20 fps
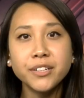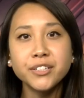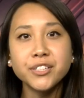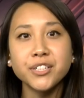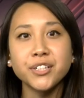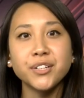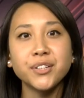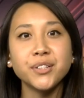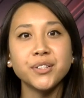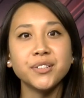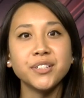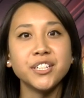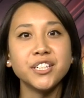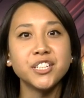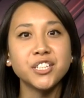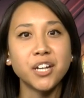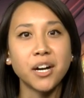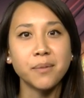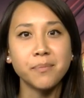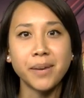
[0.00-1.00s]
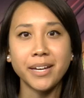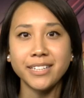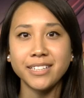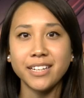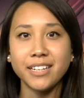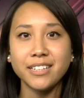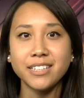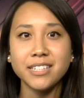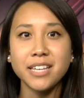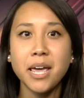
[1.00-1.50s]
included Shawn
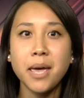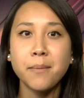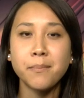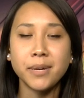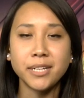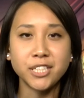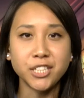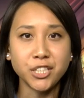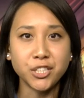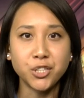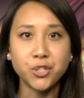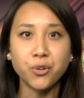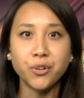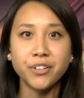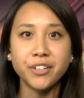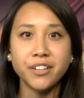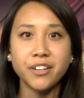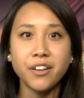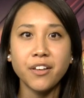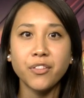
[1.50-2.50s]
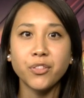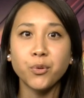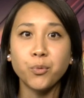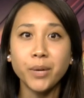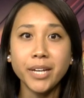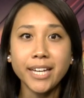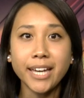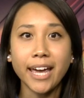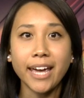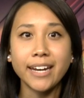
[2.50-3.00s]
Mendes, Majid Jordan, The
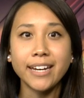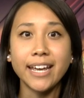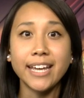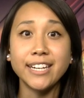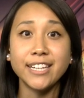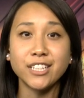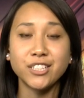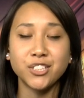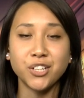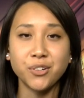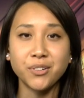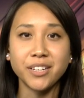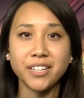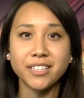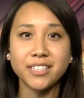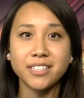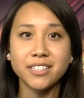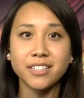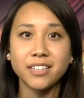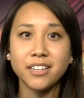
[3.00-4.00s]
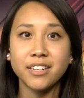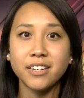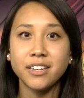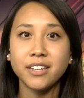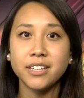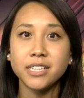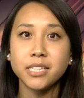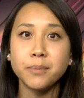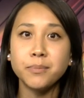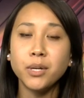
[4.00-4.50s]
Weeknd, and Nick Jonas.
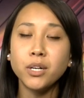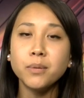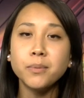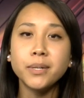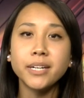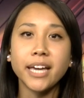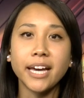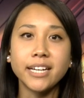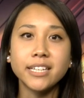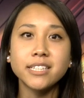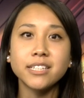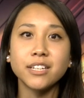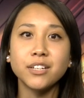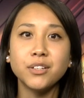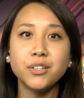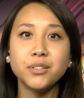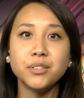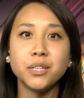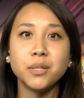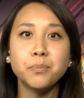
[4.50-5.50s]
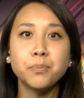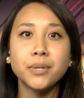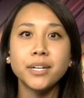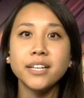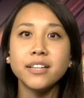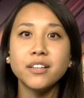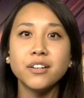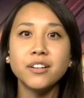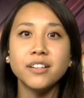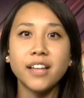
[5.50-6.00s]
Some notable guests included Pretty
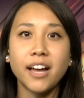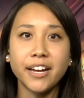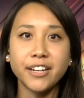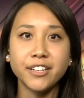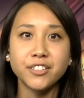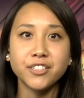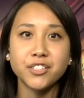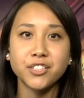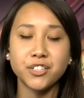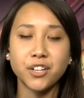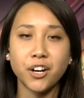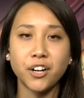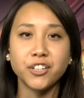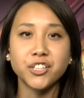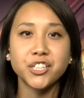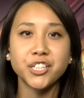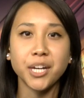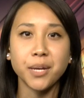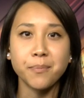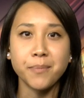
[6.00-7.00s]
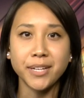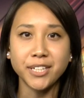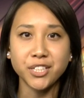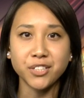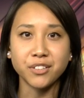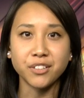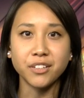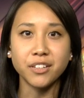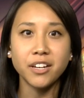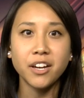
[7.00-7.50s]
Little Liars star Shay
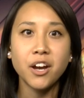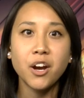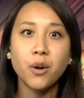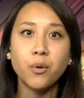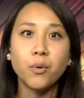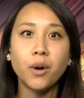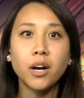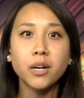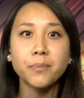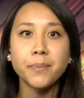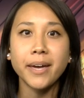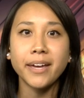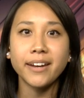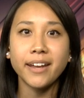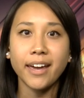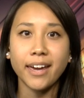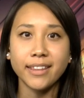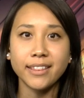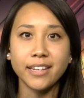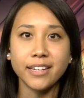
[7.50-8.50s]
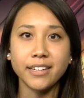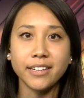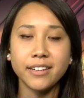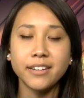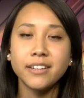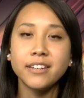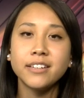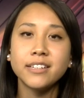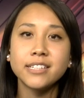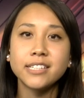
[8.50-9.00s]
Mitchell, rock band Headley,
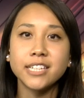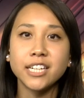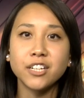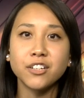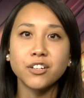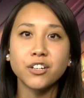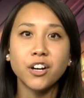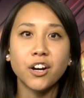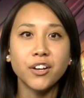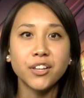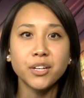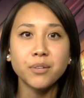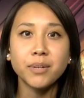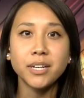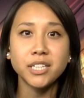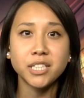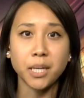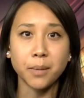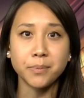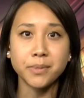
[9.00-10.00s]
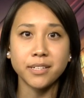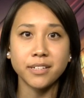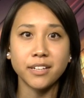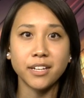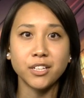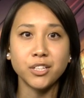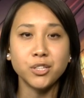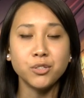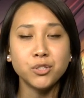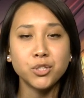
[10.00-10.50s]
singer Carly Rae Jepsen, and
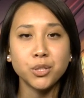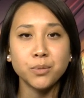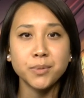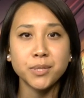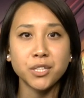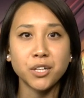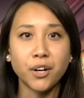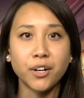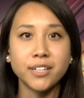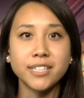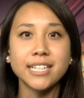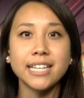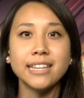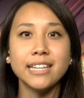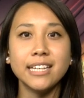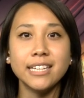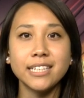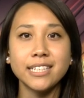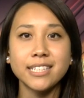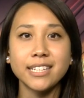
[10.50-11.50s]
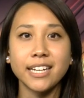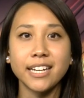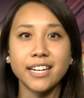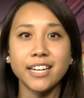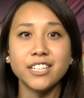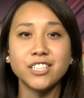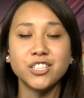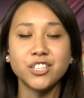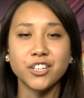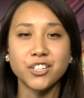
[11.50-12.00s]
YouTube stars Lily Singh and
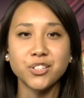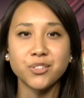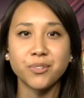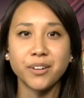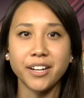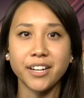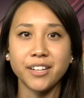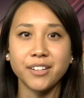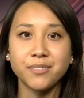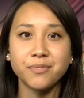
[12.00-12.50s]
Just Rain.